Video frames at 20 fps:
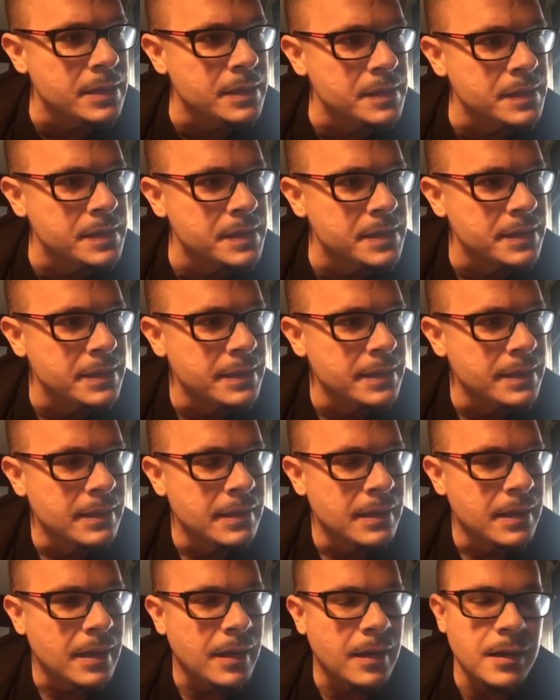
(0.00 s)
What we're seeing
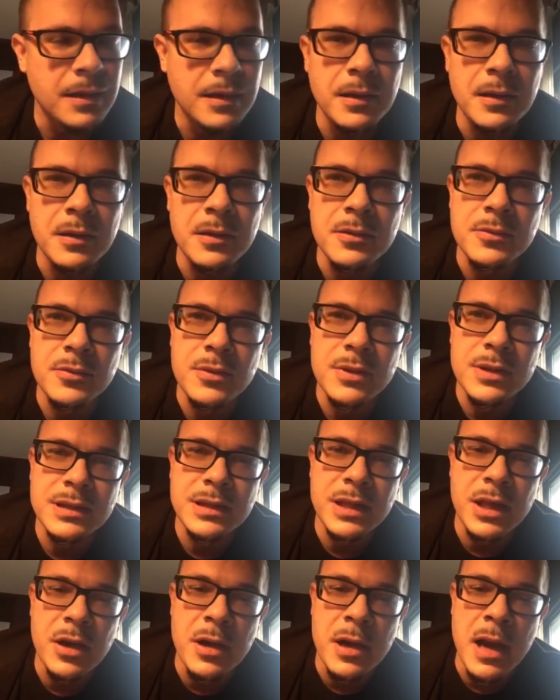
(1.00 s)
is
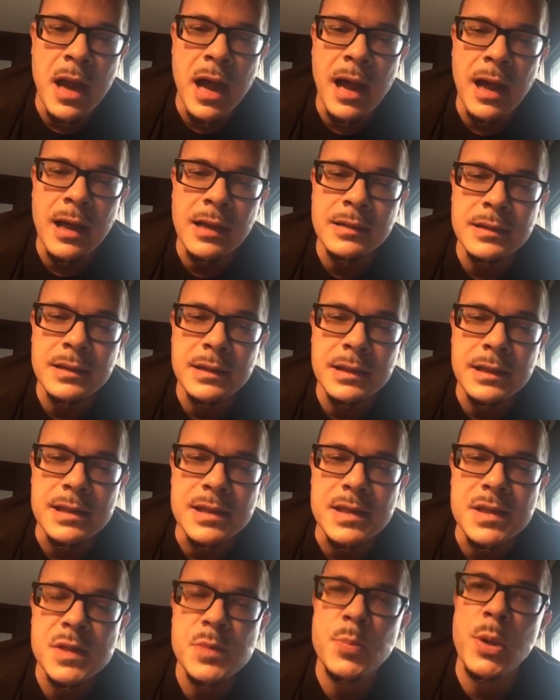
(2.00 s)

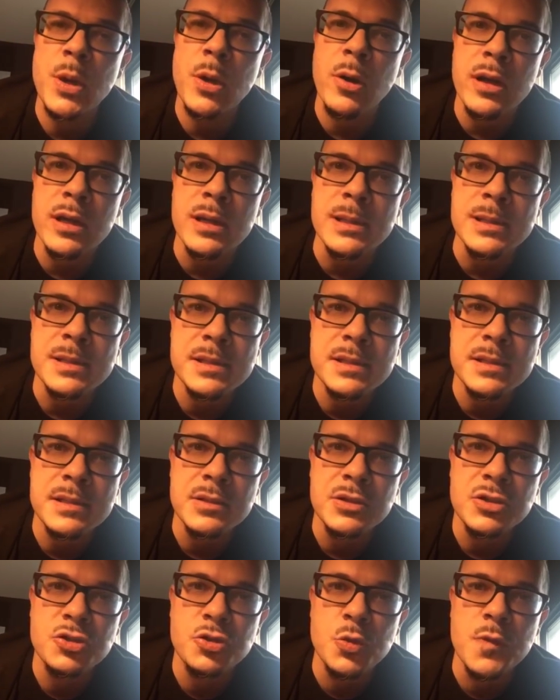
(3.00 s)
they're not
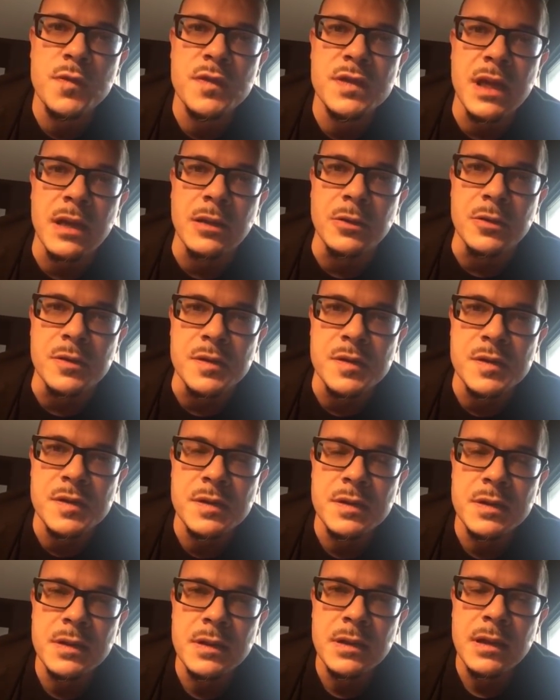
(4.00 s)
experienced
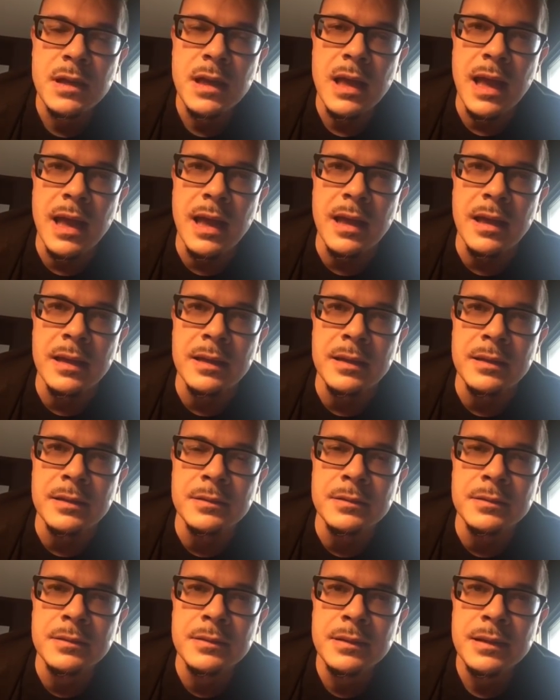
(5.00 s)
truth tellers.
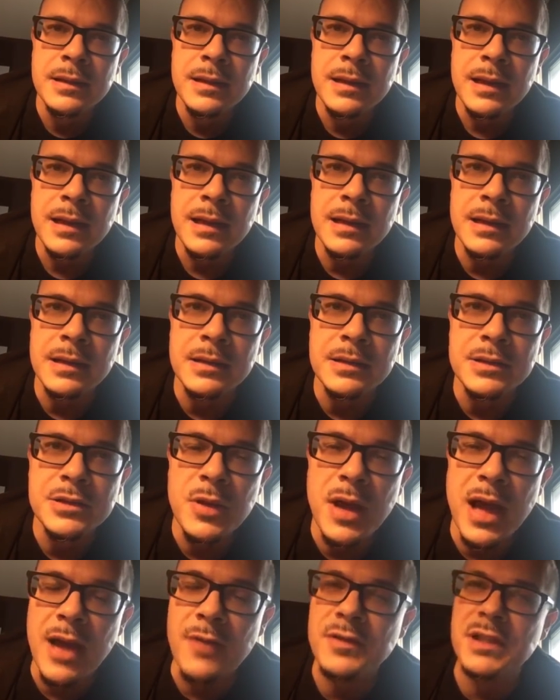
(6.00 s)

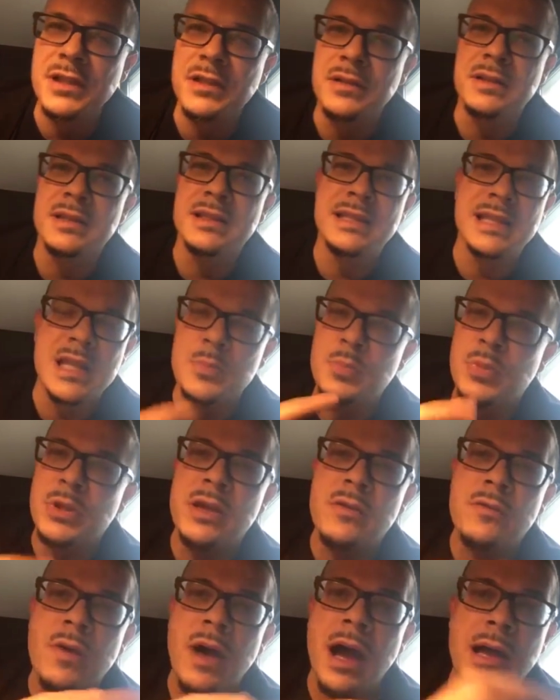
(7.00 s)
And you
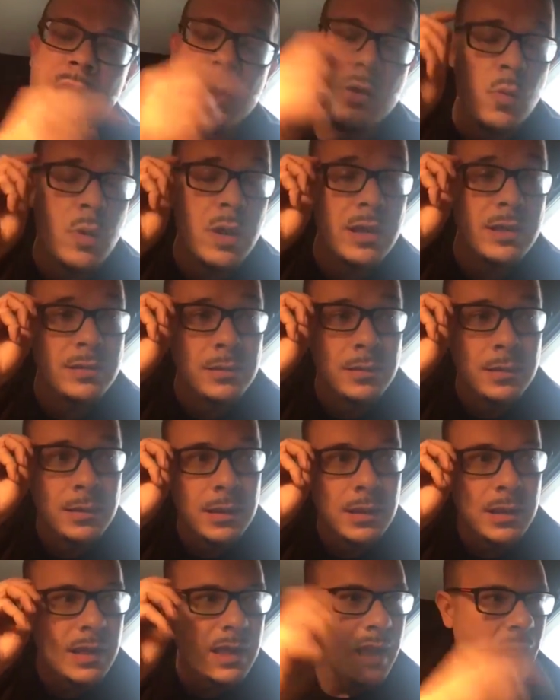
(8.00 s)
have to deeply
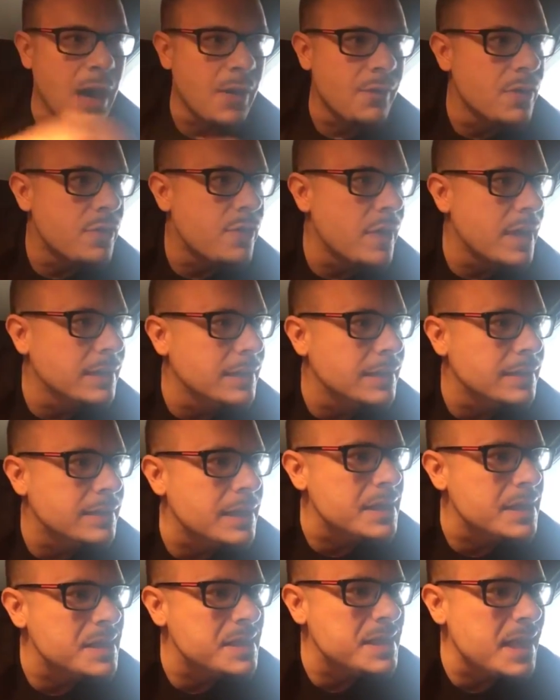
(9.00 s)
evaluate
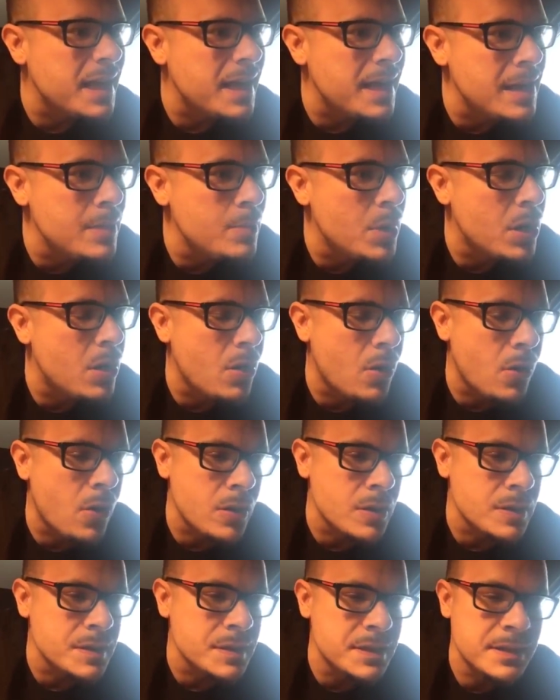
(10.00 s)
everything that they
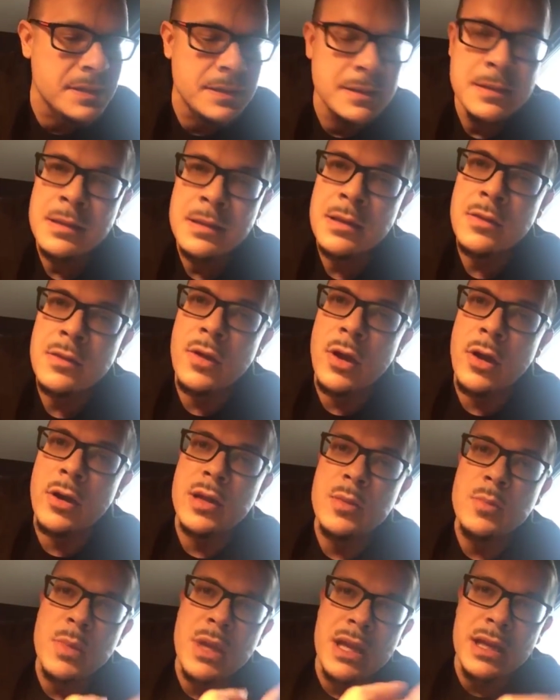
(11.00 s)
say
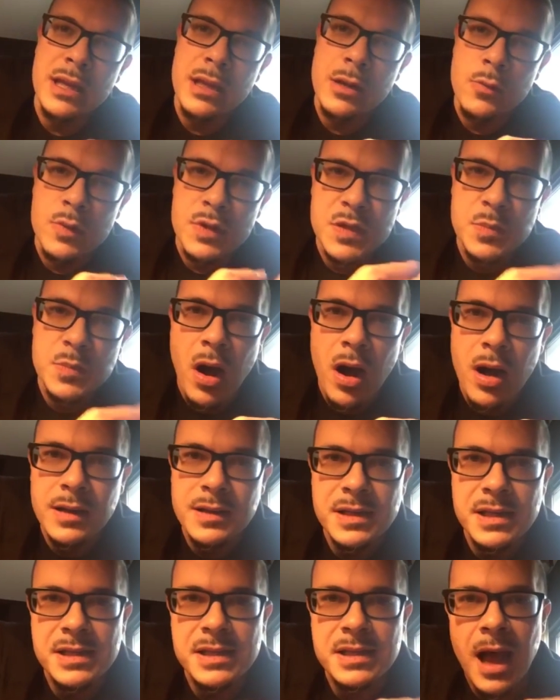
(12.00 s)
because their
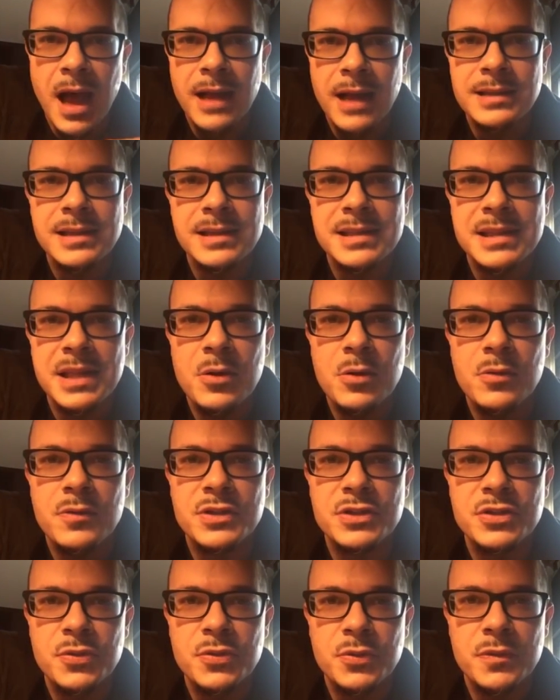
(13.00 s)
immediate response
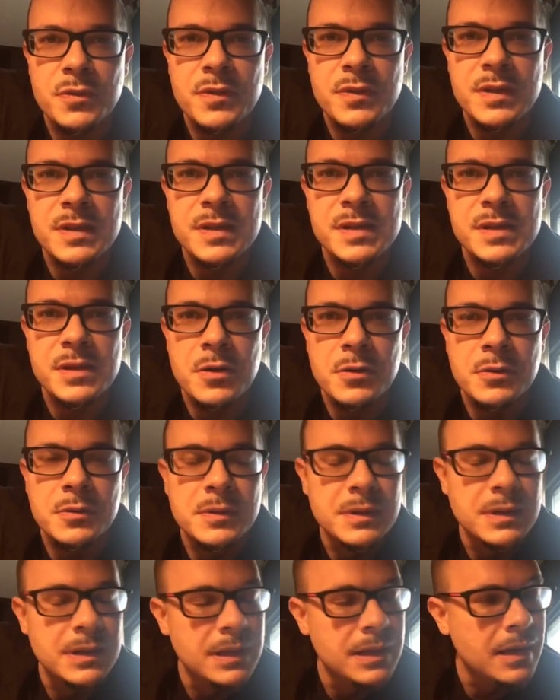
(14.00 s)
is not to tell the
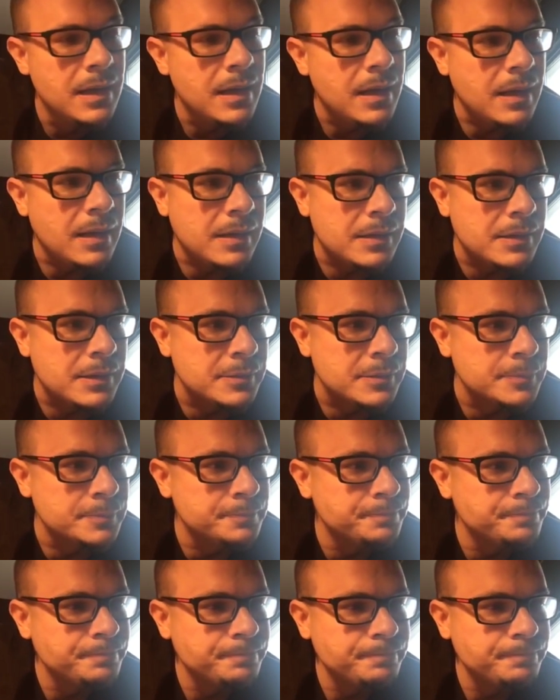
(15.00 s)
truth. And so...